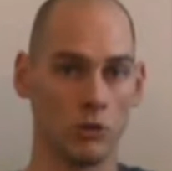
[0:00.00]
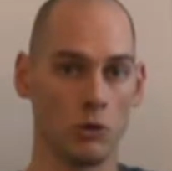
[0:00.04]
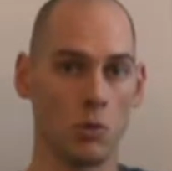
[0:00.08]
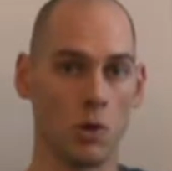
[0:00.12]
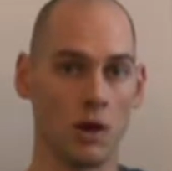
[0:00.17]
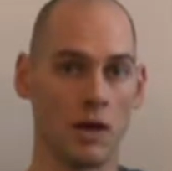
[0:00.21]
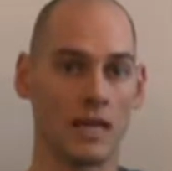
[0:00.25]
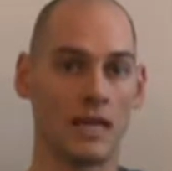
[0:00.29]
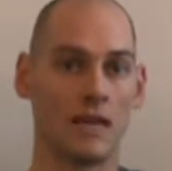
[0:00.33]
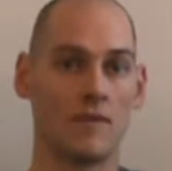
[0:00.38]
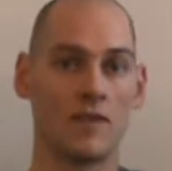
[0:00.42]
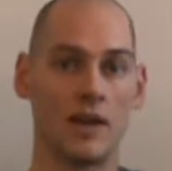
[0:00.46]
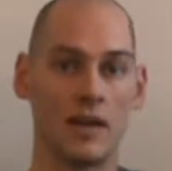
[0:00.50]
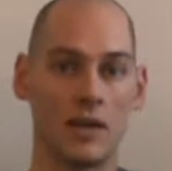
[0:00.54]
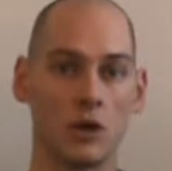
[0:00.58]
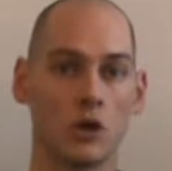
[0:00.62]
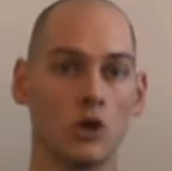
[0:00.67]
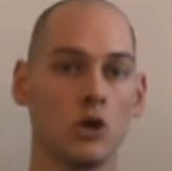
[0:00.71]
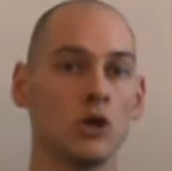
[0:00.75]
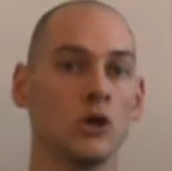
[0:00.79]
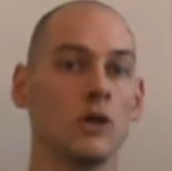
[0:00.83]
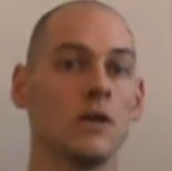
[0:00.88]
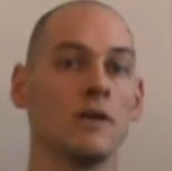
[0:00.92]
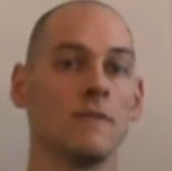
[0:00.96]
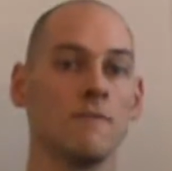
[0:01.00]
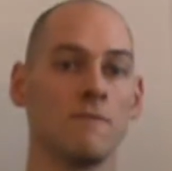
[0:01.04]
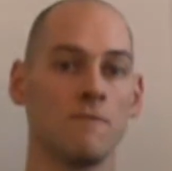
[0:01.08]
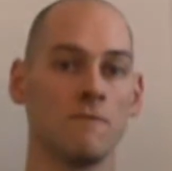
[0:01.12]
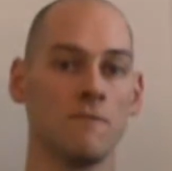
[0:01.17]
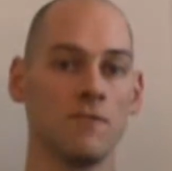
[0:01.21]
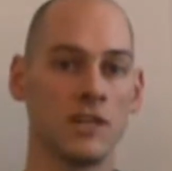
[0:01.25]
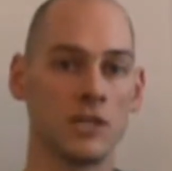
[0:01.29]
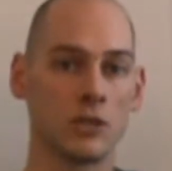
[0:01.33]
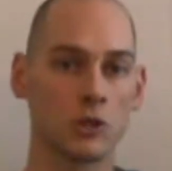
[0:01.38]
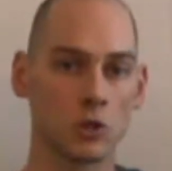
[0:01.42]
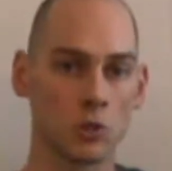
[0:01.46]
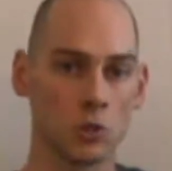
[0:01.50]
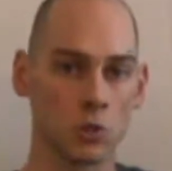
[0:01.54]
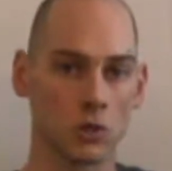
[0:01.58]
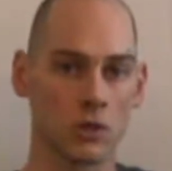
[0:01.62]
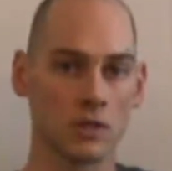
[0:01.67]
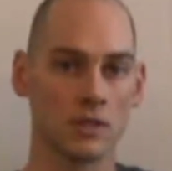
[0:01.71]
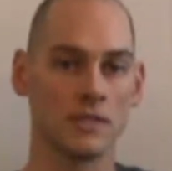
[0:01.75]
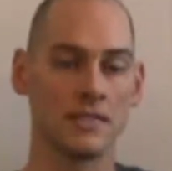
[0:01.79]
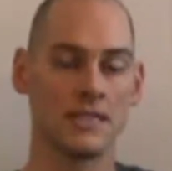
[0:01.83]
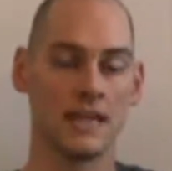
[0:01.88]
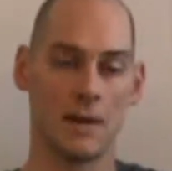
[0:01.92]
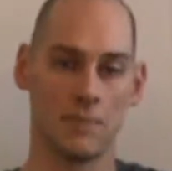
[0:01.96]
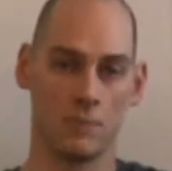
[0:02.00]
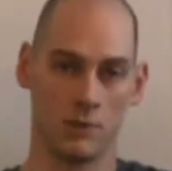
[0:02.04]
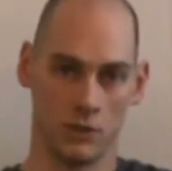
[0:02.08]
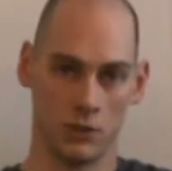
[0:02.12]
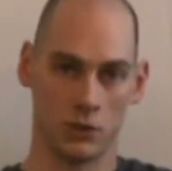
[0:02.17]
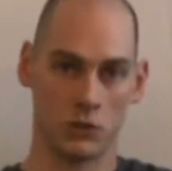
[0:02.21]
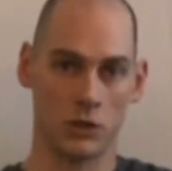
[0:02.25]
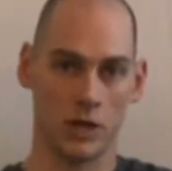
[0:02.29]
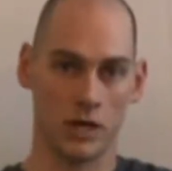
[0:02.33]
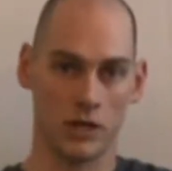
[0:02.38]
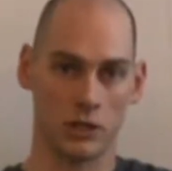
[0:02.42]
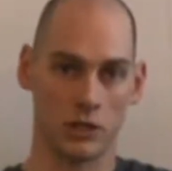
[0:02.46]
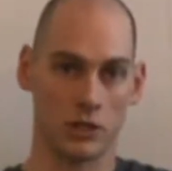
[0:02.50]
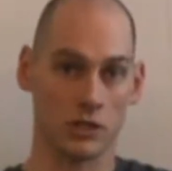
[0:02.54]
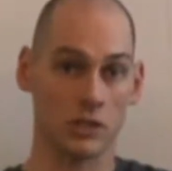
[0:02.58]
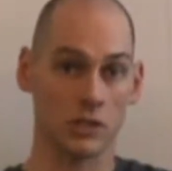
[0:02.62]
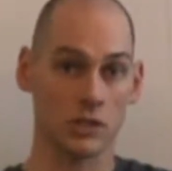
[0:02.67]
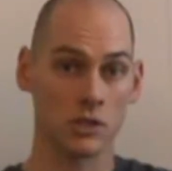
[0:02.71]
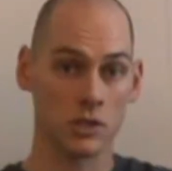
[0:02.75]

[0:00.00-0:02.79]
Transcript: you want to give a good visual demonstration.